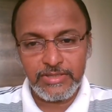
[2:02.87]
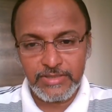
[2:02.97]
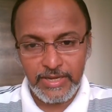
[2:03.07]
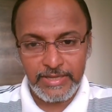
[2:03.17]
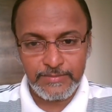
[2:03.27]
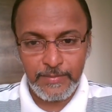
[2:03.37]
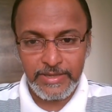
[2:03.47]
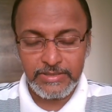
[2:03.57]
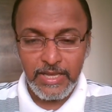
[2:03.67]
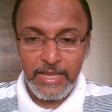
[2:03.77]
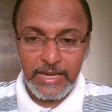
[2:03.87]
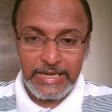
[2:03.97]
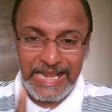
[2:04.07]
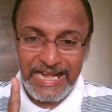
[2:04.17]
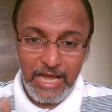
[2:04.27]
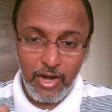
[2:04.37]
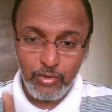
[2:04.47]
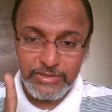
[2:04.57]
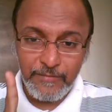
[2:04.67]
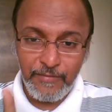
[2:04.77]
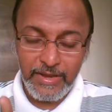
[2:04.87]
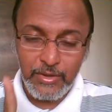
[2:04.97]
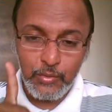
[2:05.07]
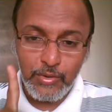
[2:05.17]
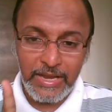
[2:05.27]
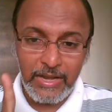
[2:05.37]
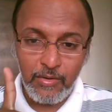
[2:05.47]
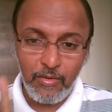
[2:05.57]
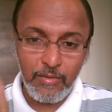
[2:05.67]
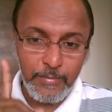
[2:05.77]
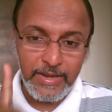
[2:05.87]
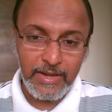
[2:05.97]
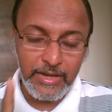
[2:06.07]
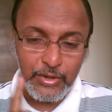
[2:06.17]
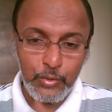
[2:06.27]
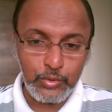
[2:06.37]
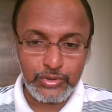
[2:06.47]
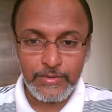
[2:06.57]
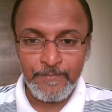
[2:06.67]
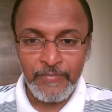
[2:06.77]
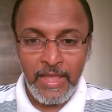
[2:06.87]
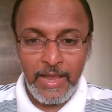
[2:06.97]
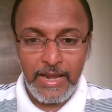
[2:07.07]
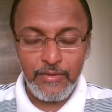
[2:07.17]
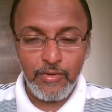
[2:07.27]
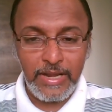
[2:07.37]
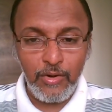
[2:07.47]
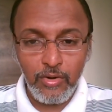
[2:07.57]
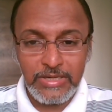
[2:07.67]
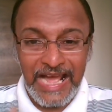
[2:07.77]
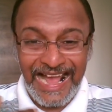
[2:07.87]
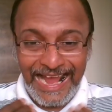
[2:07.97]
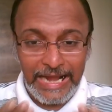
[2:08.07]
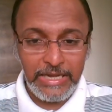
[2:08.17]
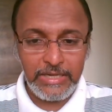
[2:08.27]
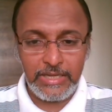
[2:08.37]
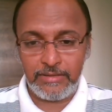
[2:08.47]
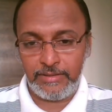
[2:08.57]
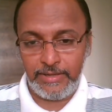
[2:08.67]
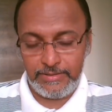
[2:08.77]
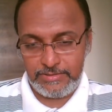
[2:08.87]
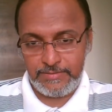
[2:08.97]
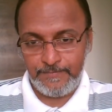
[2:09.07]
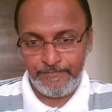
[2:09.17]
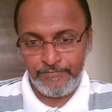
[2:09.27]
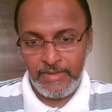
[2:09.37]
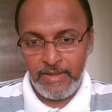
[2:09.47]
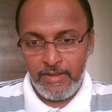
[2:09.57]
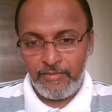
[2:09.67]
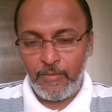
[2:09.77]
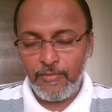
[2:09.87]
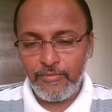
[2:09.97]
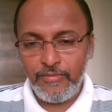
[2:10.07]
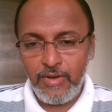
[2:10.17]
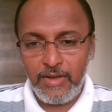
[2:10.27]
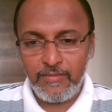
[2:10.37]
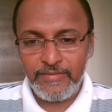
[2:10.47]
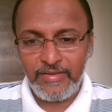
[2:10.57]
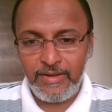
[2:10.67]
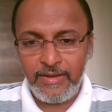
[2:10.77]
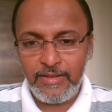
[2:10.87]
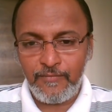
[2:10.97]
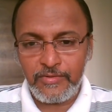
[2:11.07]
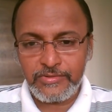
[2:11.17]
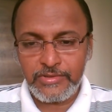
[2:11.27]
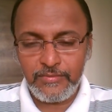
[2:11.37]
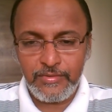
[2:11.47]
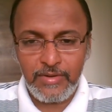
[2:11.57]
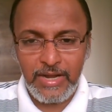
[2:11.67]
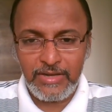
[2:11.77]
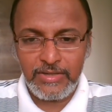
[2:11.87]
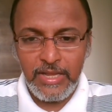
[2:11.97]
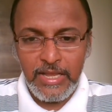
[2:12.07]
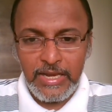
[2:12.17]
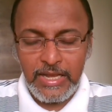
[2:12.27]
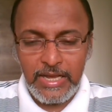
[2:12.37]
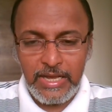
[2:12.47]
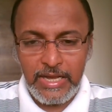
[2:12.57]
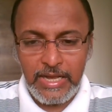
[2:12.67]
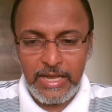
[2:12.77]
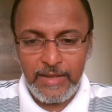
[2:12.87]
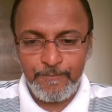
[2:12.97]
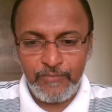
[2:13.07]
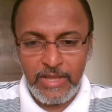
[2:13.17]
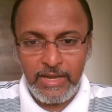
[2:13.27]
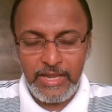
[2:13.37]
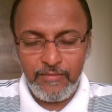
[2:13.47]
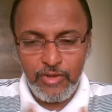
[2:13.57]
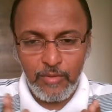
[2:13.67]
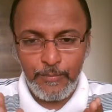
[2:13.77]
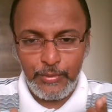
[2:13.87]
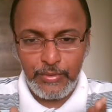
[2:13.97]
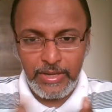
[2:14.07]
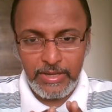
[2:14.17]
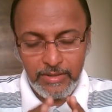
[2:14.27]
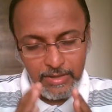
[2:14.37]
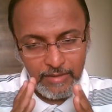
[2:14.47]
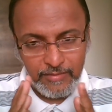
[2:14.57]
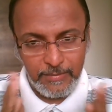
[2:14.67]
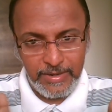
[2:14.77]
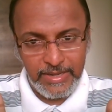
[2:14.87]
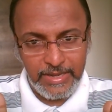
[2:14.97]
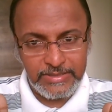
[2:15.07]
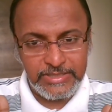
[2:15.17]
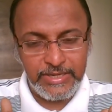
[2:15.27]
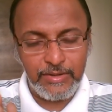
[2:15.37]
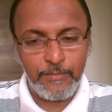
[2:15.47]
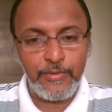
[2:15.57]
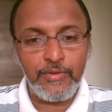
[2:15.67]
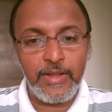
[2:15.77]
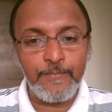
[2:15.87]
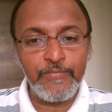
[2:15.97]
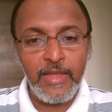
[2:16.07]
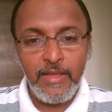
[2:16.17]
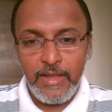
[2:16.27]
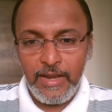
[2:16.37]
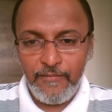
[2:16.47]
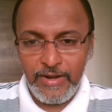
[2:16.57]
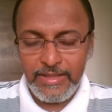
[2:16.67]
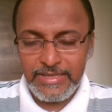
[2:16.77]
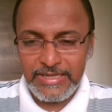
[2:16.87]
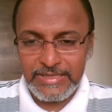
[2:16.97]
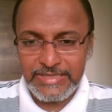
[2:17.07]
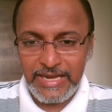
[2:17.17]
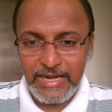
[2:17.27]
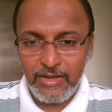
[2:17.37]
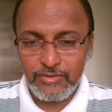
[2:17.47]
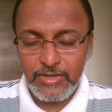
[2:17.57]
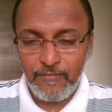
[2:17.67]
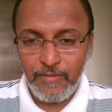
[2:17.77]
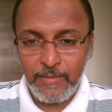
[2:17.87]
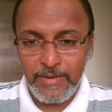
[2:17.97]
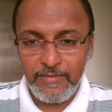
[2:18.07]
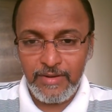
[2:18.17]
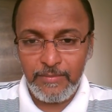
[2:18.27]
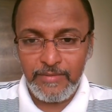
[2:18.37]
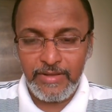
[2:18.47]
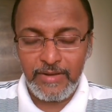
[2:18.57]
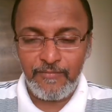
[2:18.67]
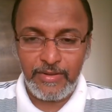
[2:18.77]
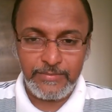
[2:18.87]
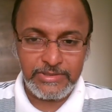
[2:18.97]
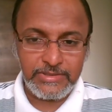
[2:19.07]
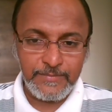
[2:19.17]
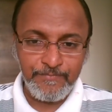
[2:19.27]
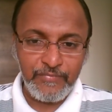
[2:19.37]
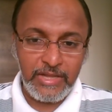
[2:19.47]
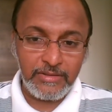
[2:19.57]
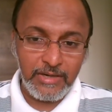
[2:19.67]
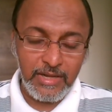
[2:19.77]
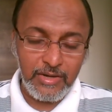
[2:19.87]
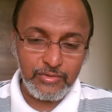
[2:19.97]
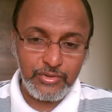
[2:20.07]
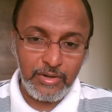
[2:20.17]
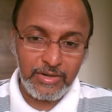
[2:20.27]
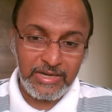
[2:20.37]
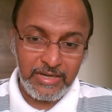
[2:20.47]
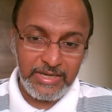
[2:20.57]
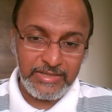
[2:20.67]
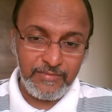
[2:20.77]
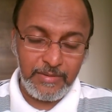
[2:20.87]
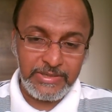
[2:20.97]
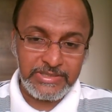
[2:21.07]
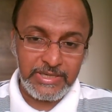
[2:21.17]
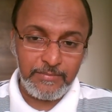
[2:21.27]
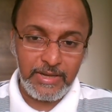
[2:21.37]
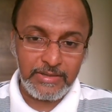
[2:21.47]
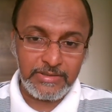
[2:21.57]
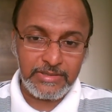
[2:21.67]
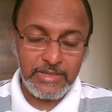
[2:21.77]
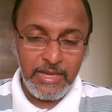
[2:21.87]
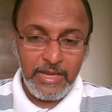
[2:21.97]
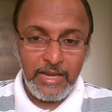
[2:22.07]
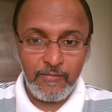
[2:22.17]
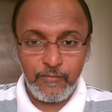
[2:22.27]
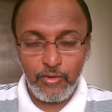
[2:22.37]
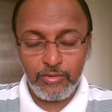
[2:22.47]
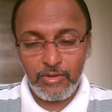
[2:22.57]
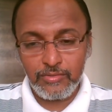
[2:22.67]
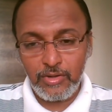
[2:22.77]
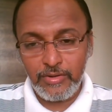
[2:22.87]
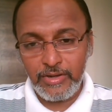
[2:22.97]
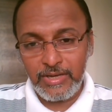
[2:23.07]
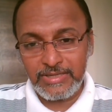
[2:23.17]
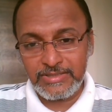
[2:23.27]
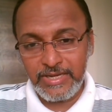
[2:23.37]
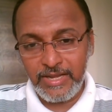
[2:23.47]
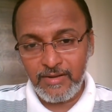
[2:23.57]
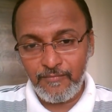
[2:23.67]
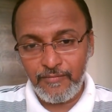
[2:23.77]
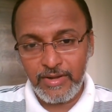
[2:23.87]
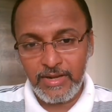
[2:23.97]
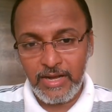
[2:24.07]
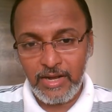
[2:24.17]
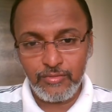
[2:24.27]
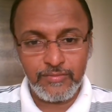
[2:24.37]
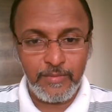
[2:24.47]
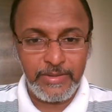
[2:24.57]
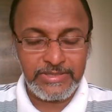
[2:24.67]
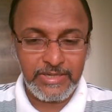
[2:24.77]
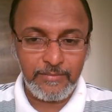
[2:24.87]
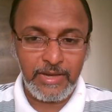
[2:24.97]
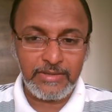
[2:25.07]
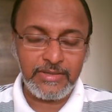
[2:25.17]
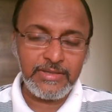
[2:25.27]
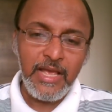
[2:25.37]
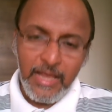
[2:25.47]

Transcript: the Sun is placed, that house effect you cannot be reduced, and you cannot hide that things. Suppose you have a Sun in the first house, you can't um, leave your beauty. Everybody can see your beauty. If it is in the second house, your family will be very famous. In third house, your courage will be seen by others. In fourth house, all your luxury, comfort and house will be seen by others.